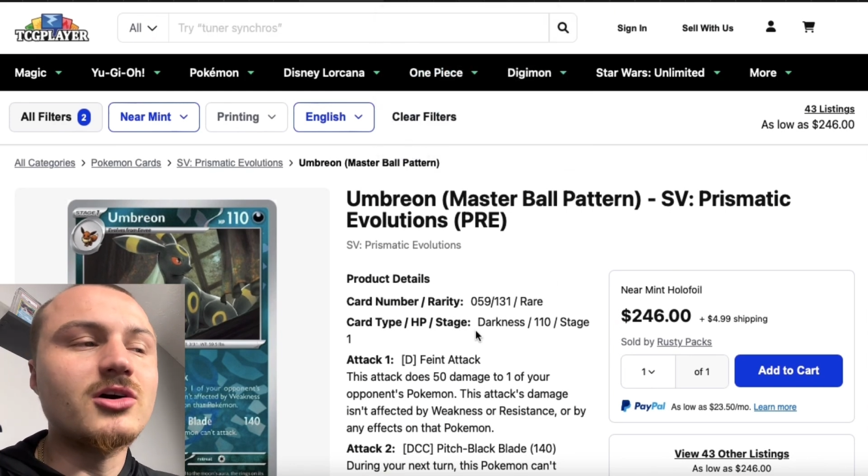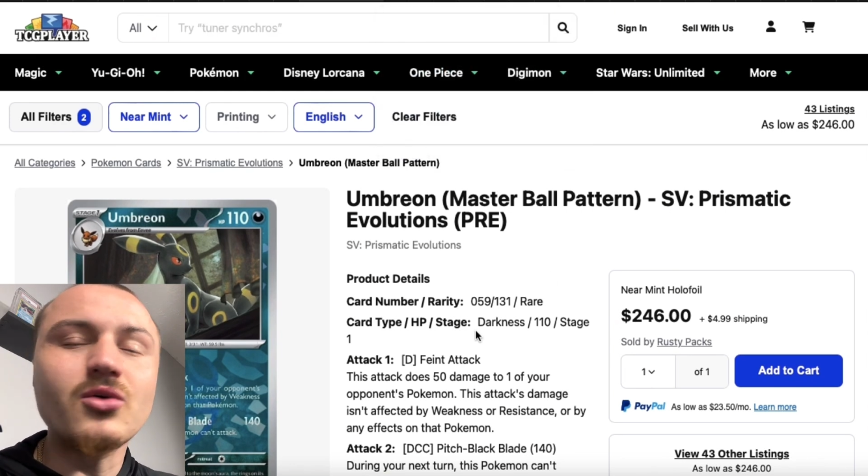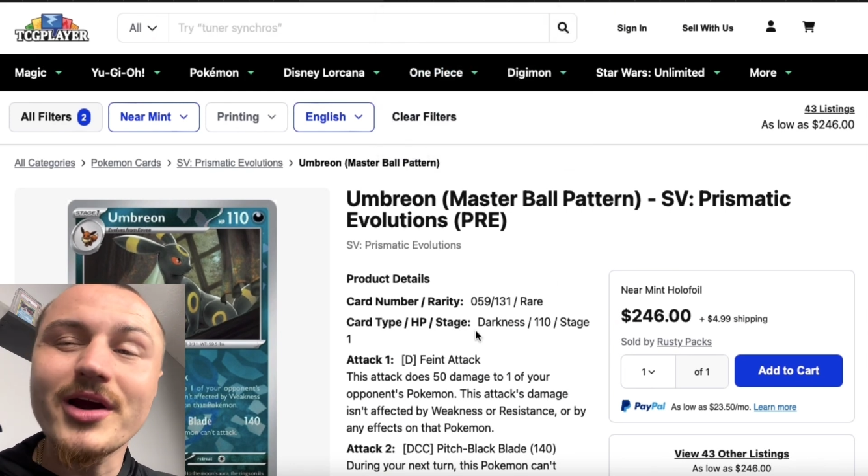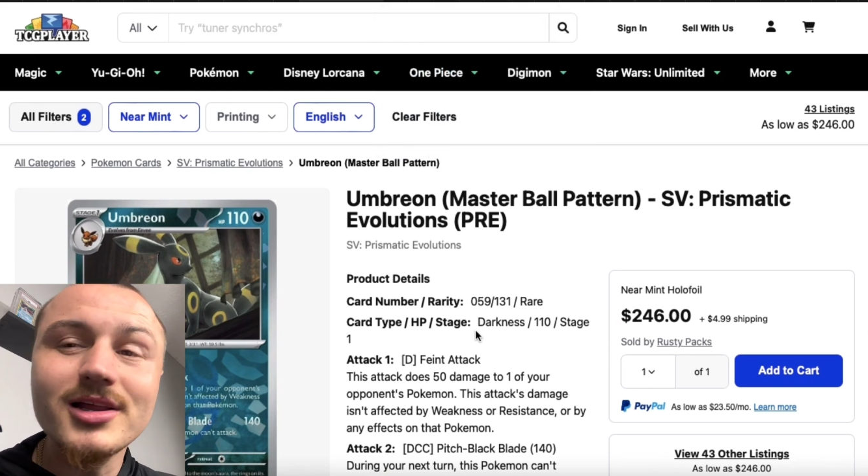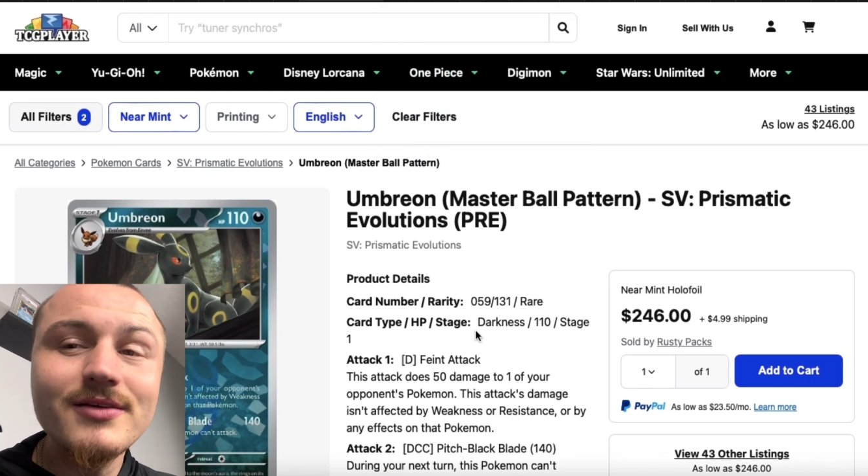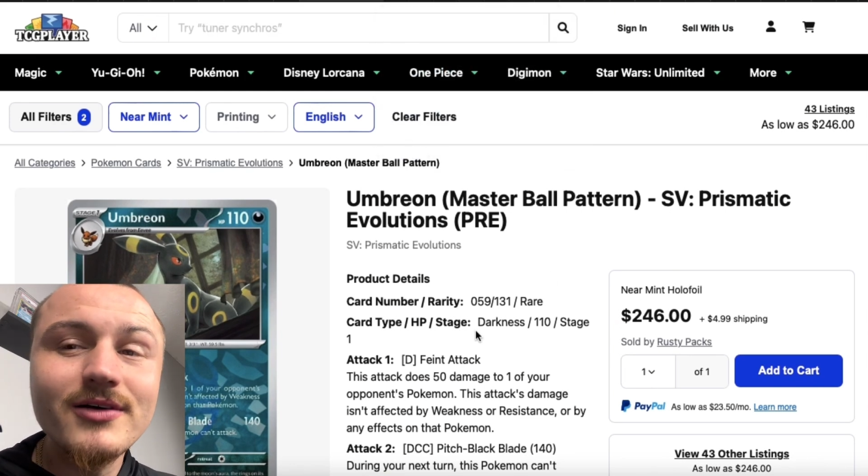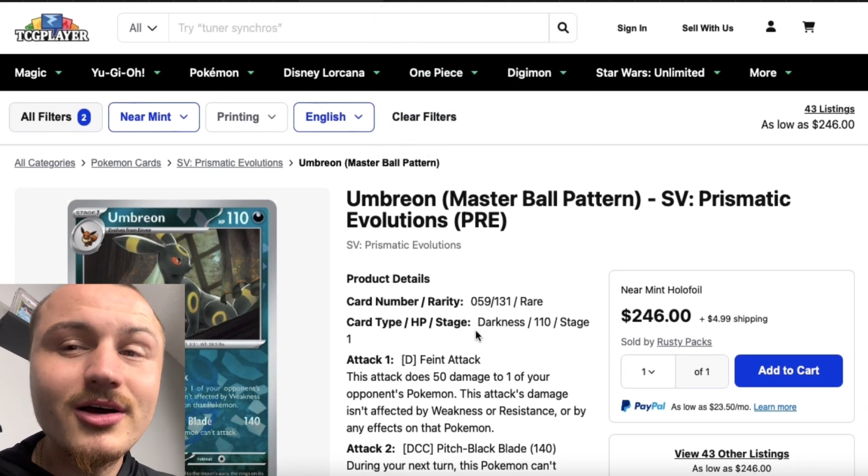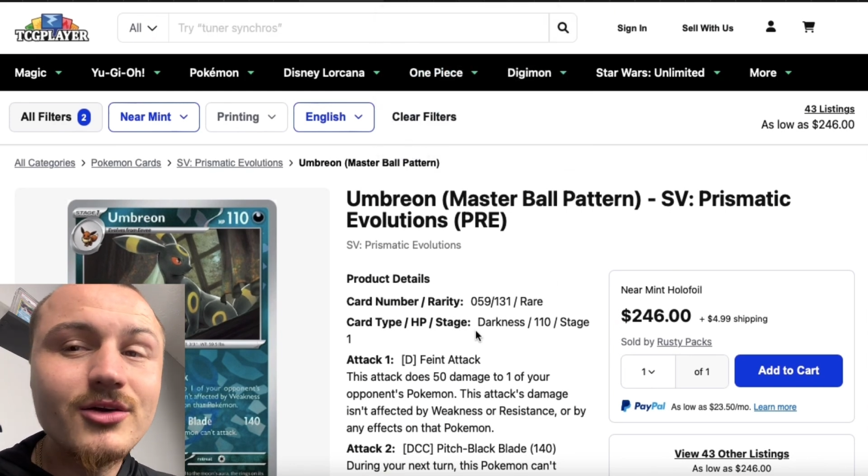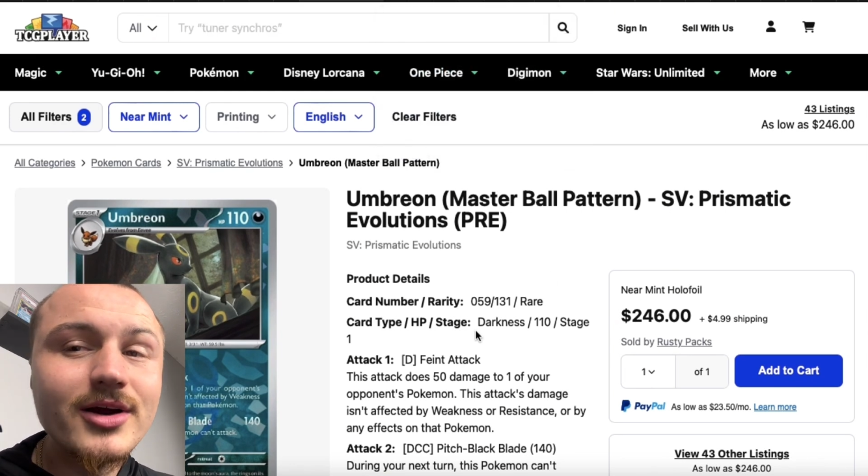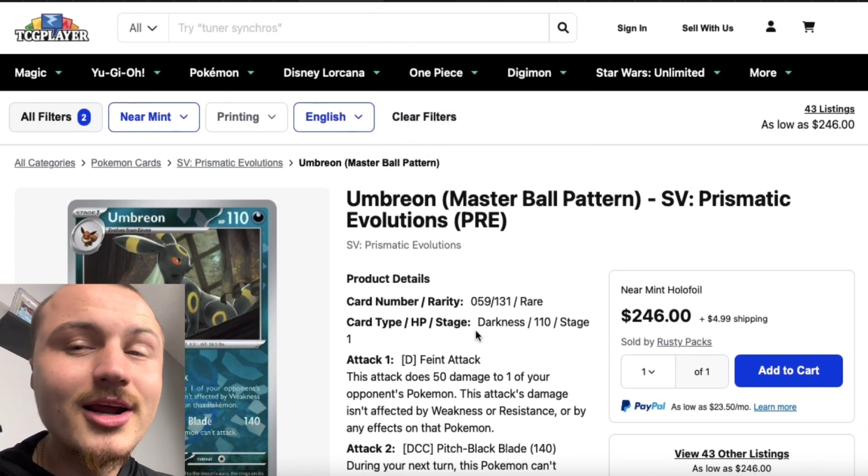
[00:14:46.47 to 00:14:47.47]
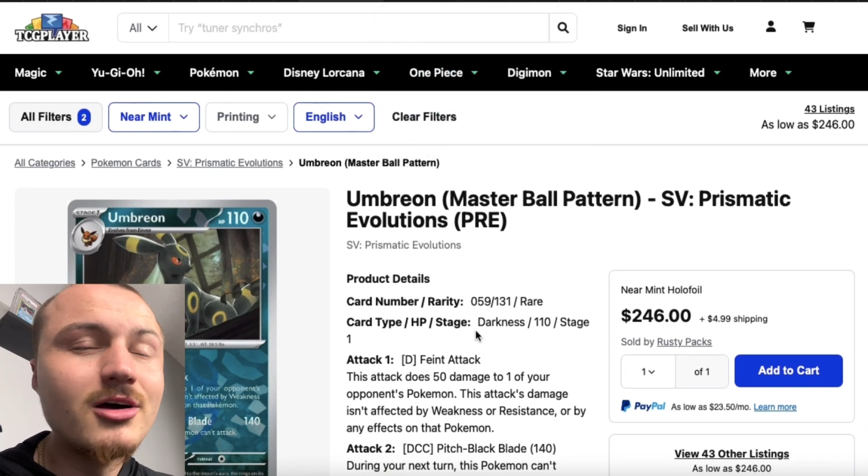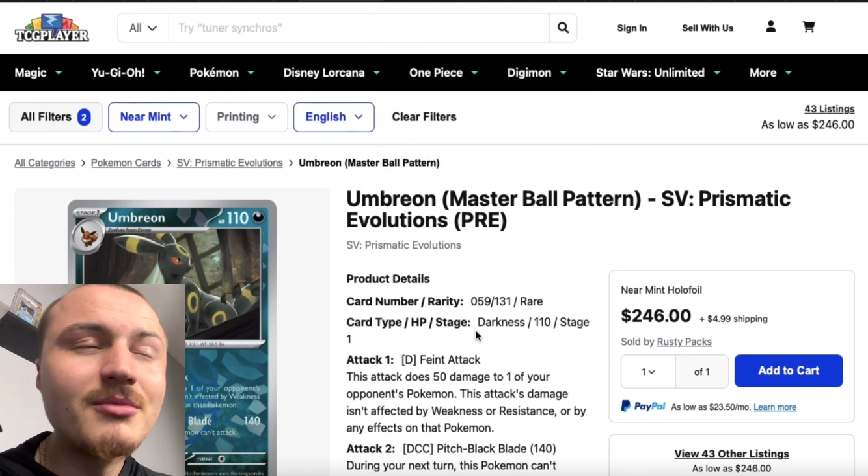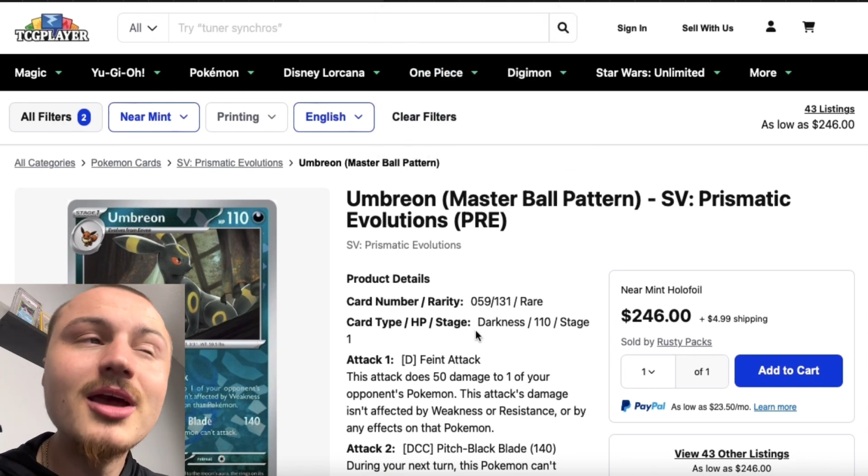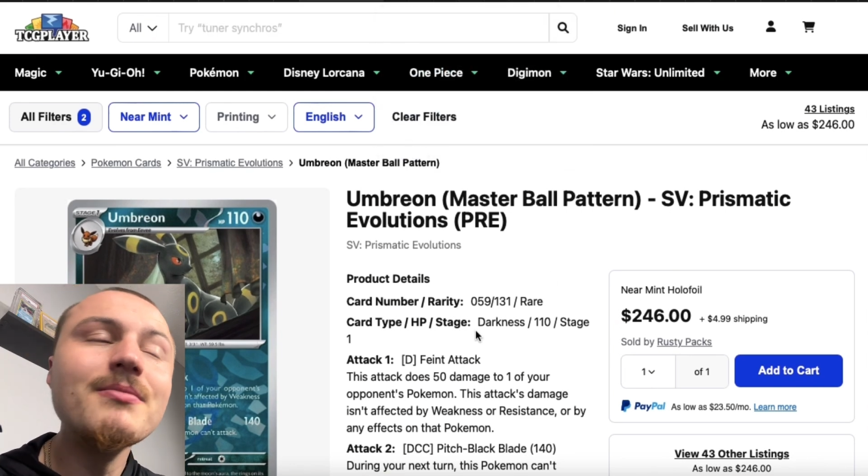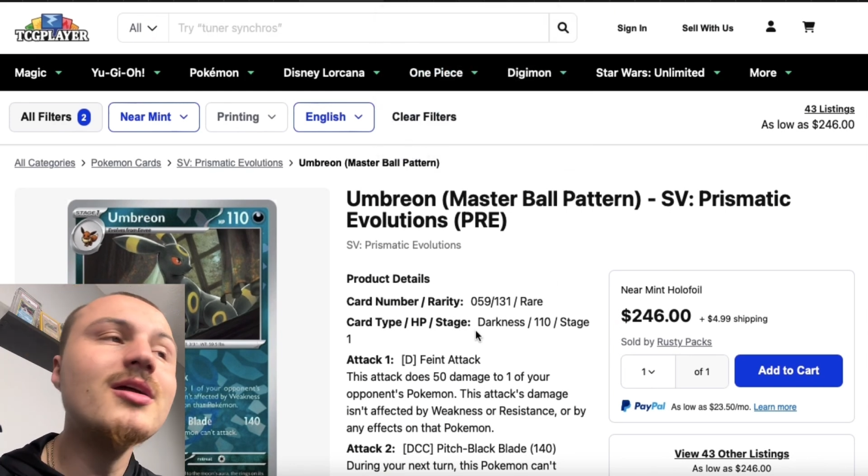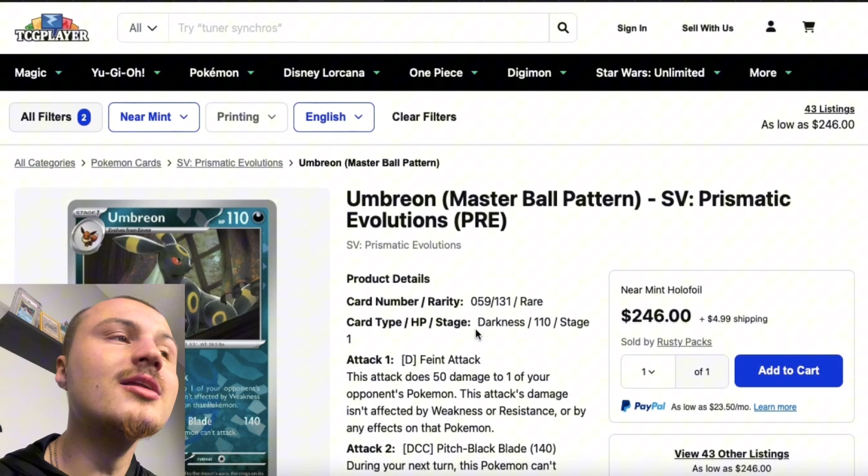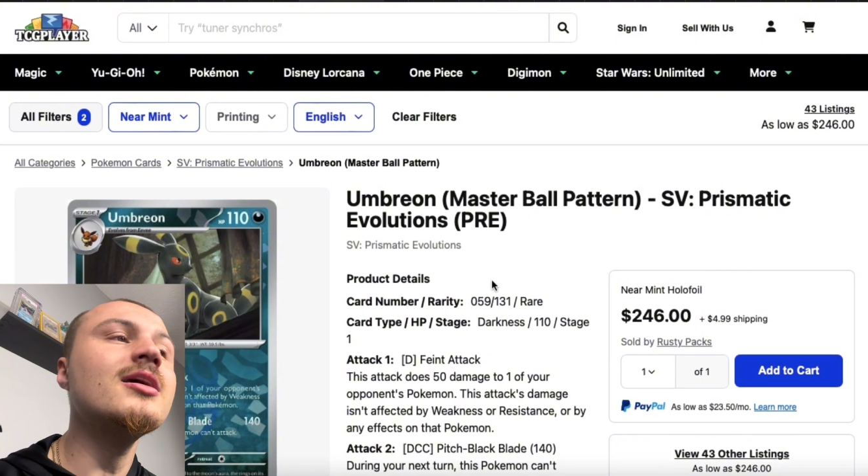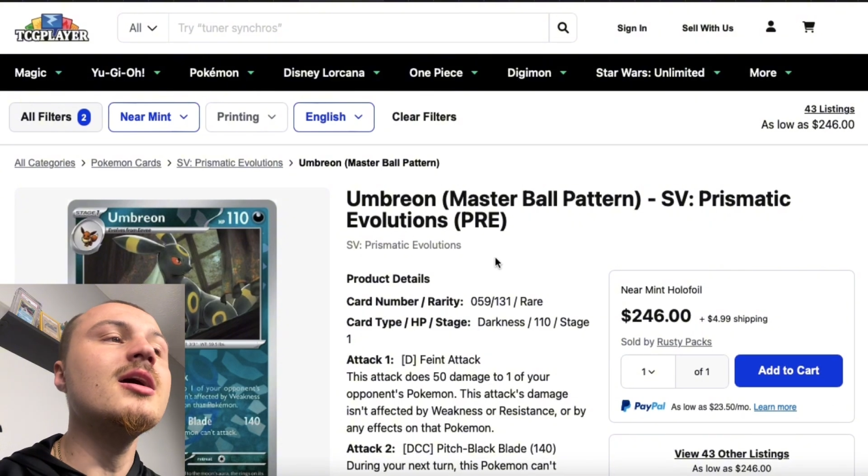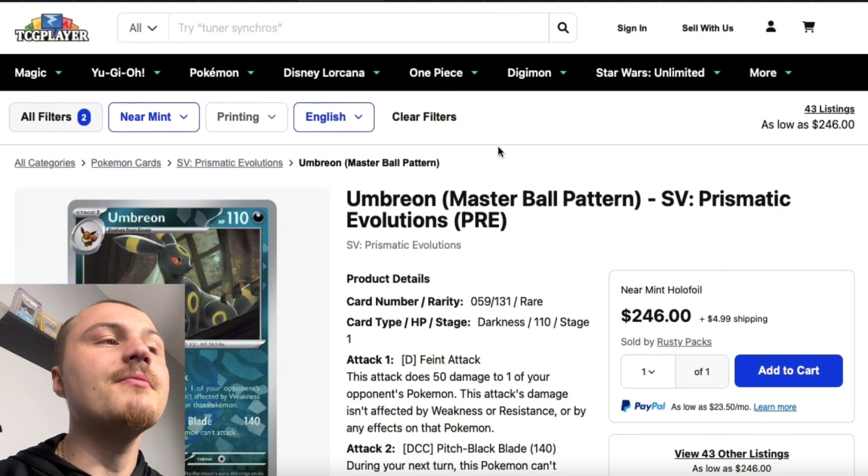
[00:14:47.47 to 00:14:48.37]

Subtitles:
correctly valued right now in my opinion,